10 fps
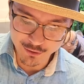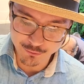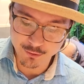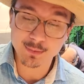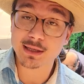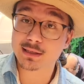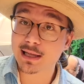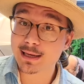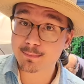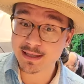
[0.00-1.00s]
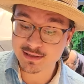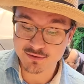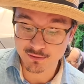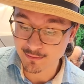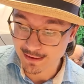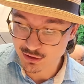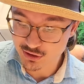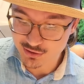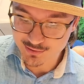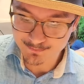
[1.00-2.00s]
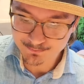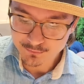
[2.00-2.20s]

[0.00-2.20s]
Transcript: I don't normally like beets or radishes,